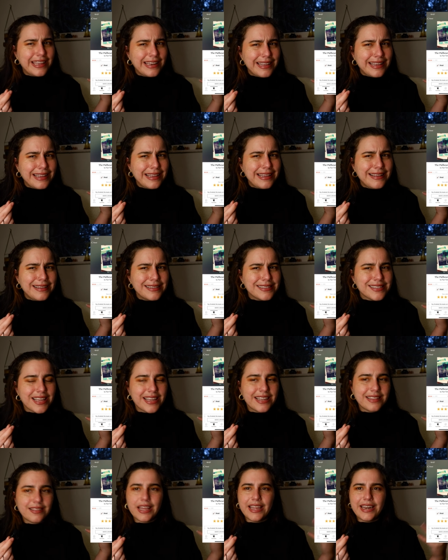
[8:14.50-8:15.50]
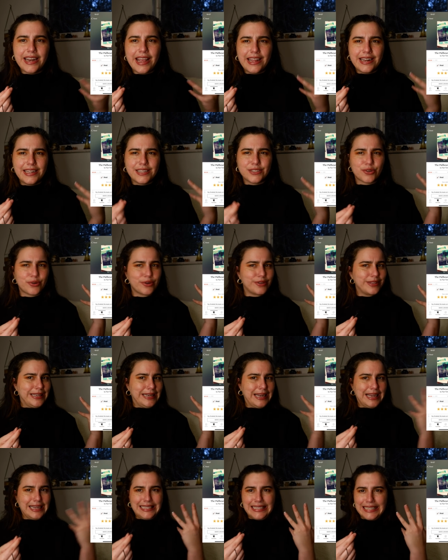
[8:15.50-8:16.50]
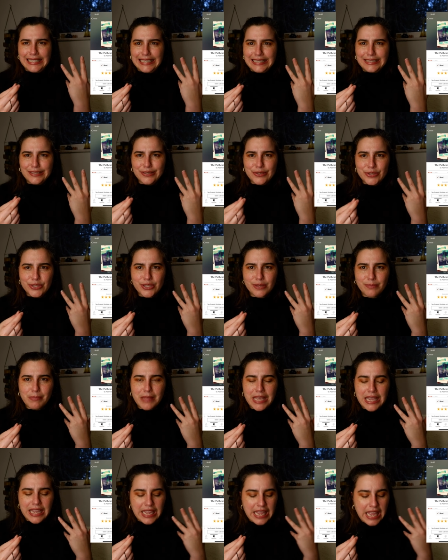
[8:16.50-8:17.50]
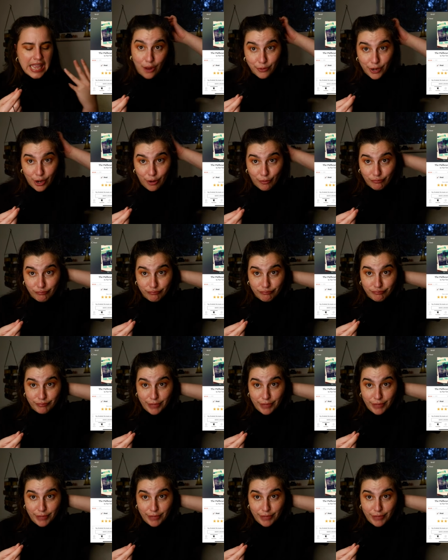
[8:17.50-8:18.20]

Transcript: 80s, like late 80s, early 90s or something. I don't know.